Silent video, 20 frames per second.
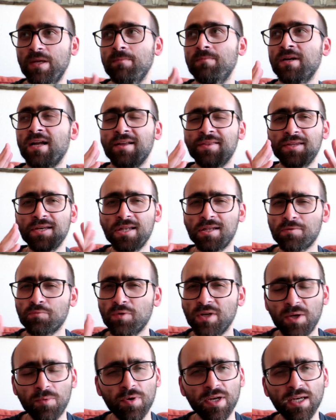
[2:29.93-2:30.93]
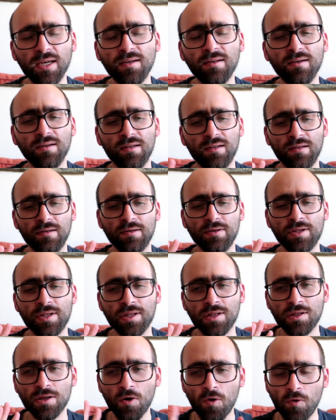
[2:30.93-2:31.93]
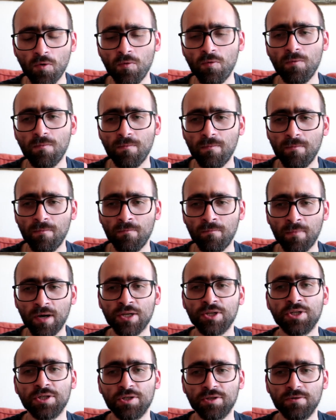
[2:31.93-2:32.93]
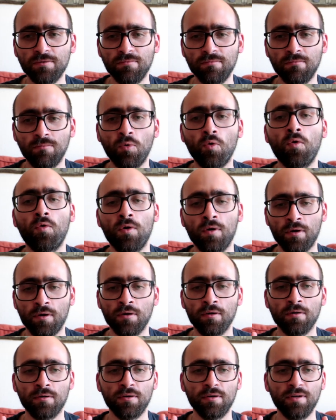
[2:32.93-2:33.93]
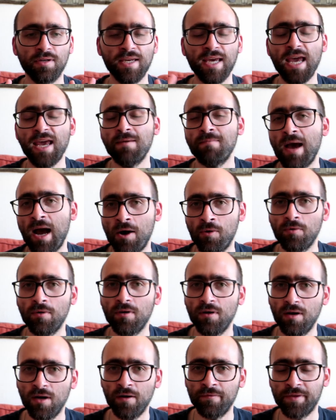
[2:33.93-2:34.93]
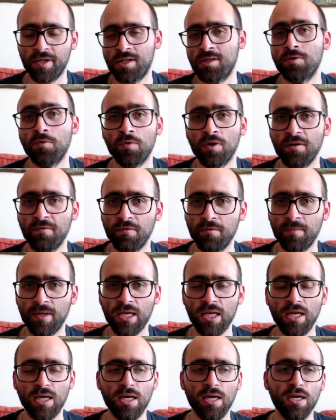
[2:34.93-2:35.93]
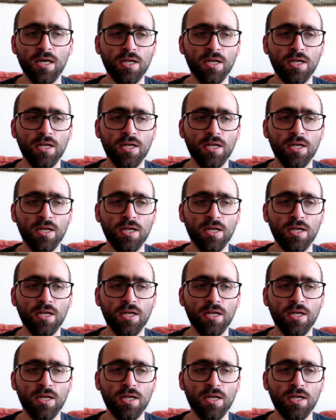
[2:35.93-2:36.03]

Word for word: But on this reread, so much more came out of the story for me.